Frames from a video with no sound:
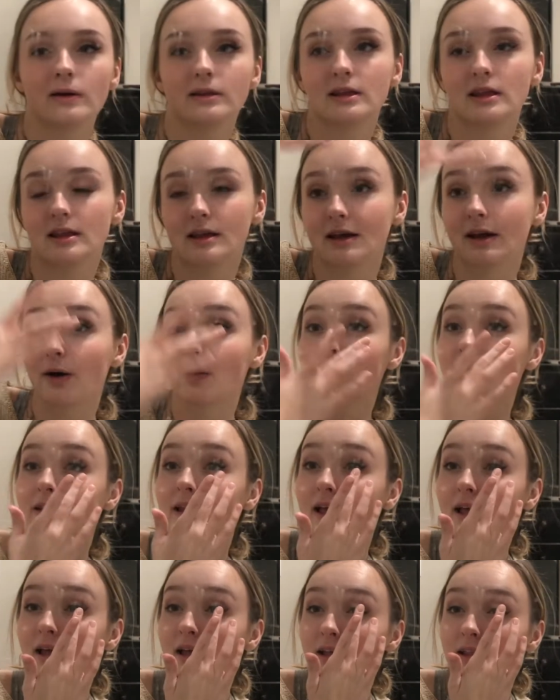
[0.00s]
And then they go
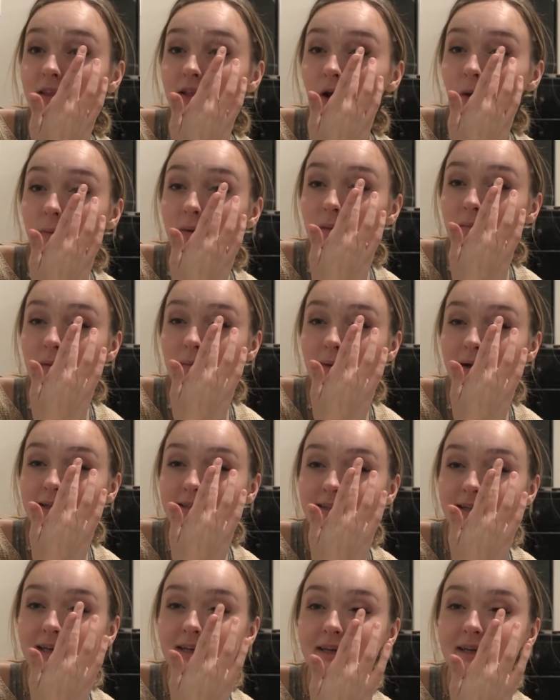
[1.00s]
and they open up the present.